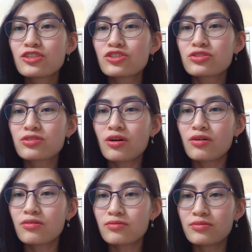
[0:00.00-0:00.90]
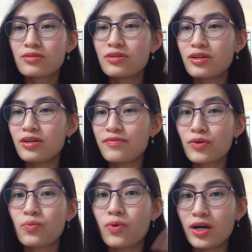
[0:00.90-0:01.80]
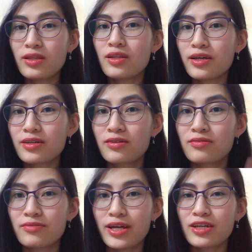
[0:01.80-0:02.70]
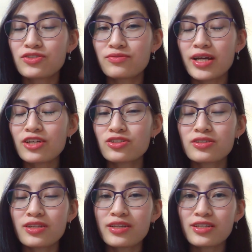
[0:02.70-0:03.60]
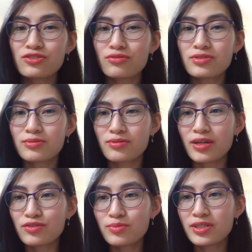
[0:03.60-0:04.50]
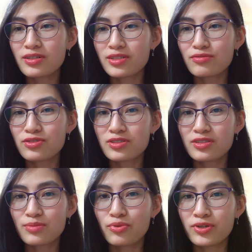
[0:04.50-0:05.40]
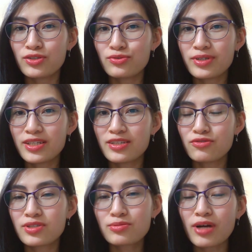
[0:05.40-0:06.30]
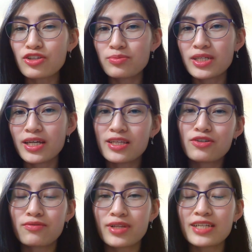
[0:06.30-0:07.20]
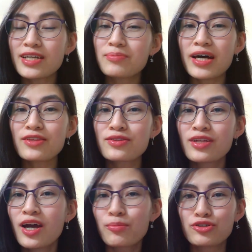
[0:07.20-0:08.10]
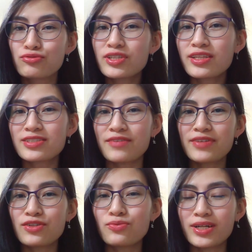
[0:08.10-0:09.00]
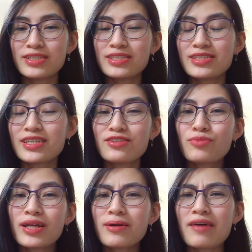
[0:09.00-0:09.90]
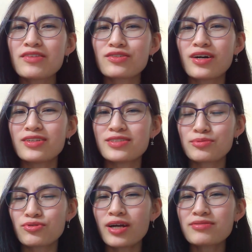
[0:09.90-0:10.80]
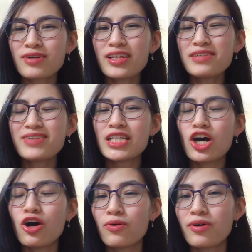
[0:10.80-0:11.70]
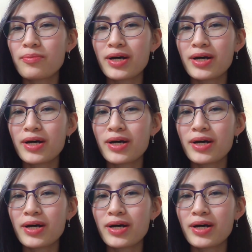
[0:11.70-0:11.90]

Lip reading: So if you want like reaction, then I guess don't subscribe to me because I'll just disappoint you. And then you subscribe to me and then you realize I'm not producing the stuff that you want to see. Then you wind up having to unsubscribe. So I don't even know.